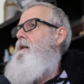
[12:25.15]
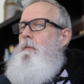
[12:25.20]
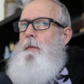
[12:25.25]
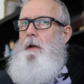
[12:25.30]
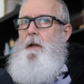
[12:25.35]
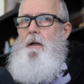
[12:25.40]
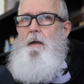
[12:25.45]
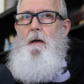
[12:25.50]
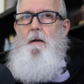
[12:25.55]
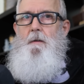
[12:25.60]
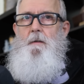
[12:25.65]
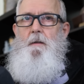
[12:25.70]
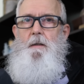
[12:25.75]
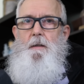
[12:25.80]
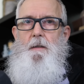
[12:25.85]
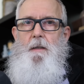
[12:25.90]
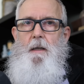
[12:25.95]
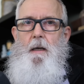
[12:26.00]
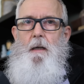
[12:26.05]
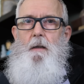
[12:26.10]
But he goes on to
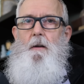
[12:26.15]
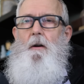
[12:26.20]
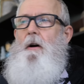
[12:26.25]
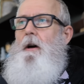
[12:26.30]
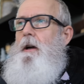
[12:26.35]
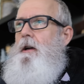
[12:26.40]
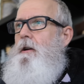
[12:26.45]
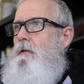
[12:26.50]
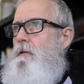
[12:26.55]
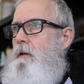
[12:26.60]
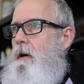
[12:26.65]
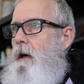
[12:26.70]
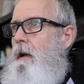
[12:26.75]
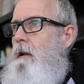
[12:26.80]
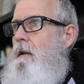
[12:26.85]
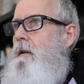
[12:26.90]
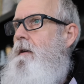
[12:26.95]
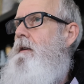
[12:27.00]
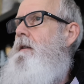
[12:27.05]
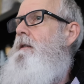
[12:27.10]
say, I
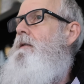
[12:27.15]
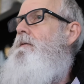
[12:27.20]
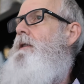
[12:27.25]
greatly